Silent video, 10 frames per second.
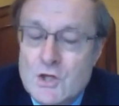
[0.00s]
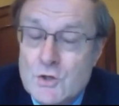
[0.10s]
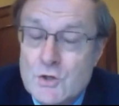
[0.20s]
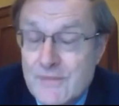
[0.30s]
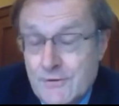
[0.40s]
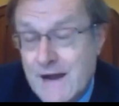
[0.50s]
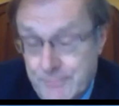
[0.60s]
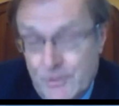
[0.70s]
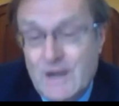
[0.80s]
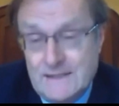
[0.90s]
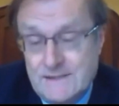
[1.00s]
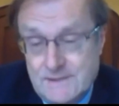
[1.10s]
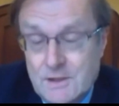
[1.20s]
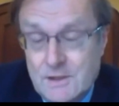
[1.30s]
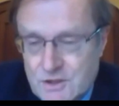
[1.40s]
you get the right price,
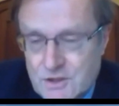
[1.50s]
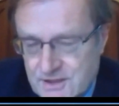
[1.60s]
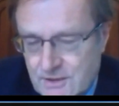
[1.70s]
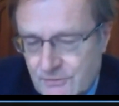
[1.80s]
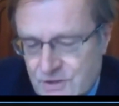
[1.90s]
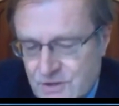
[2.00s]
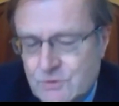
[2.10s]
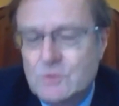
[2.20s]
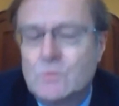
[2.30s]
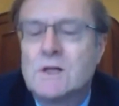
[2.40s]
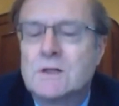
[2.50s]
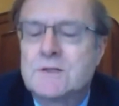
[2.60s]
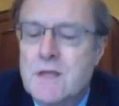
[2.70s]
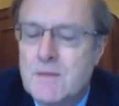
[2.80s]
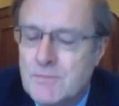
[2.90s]
not just in the risk-neutral
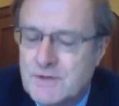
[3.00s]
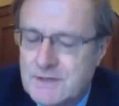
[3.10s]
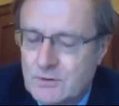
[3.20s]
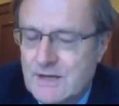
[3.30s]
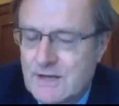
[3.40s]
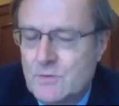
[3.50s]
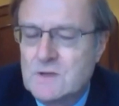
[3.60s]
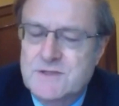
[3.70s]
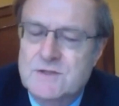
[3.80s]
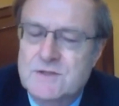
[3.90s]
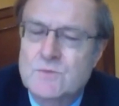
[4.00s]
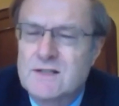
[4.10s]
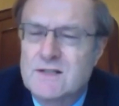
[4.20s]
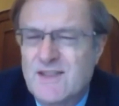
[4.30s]
world, but in all other worlds as well.